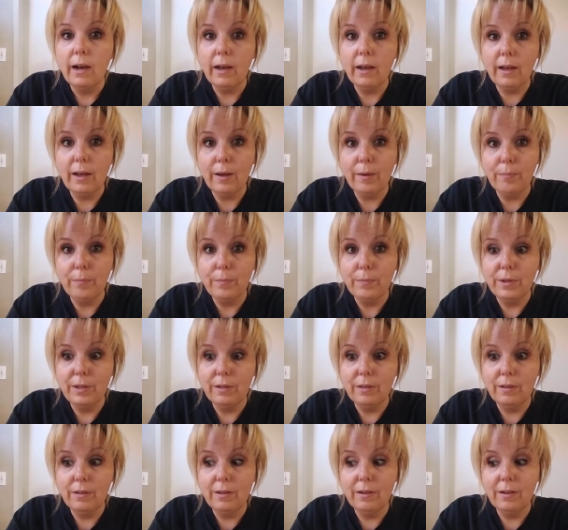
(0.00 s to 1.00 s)
Um,
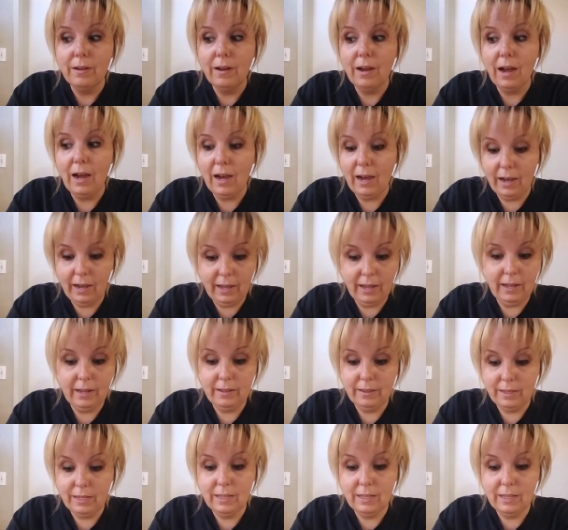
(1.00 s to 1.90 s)
I